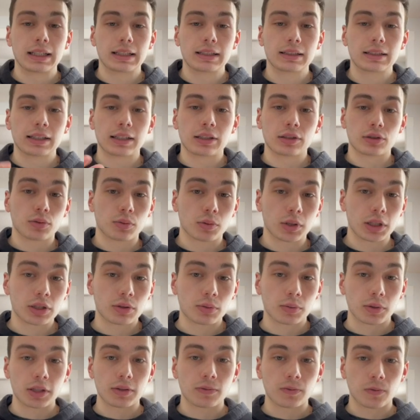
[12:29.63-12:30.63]
like a
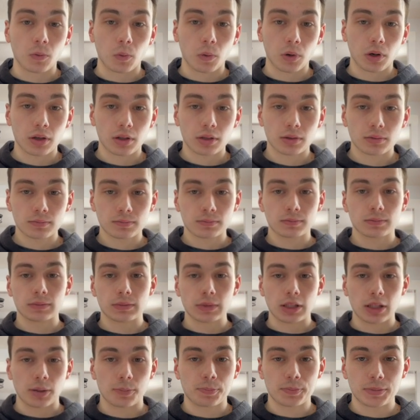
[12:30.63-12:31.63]
2024
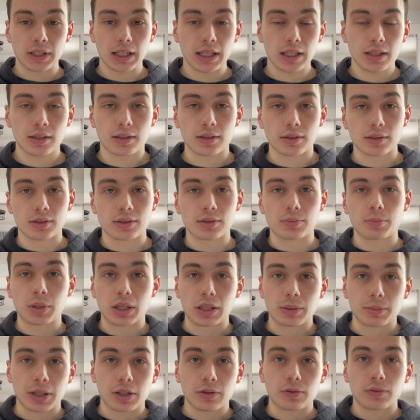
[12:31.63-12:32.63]
update, because it's been
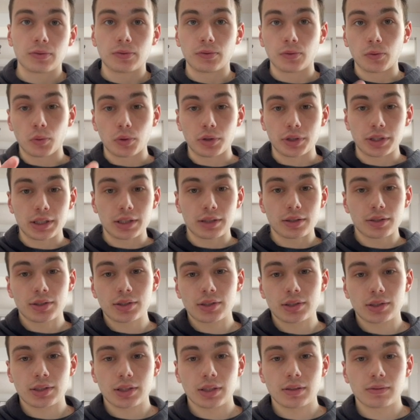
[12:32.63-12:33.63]
about 4 years
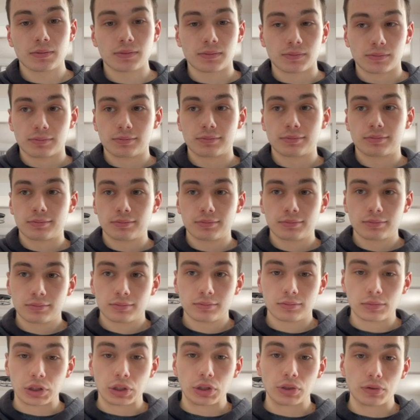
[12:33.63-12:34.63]
since I've
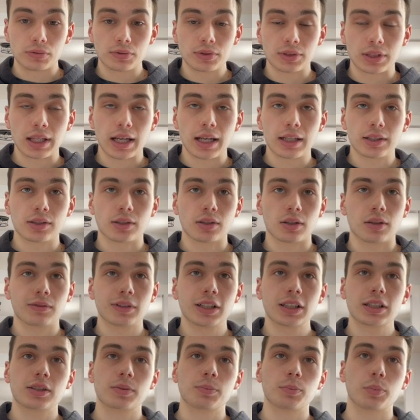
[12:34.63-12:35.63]
used that
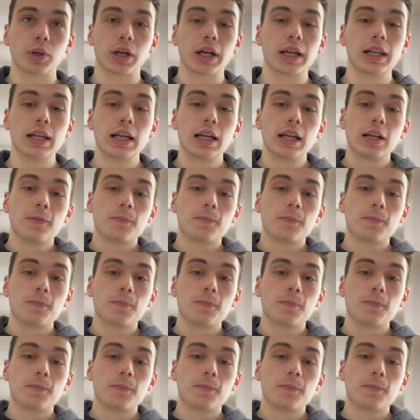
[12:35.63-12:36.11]
service. But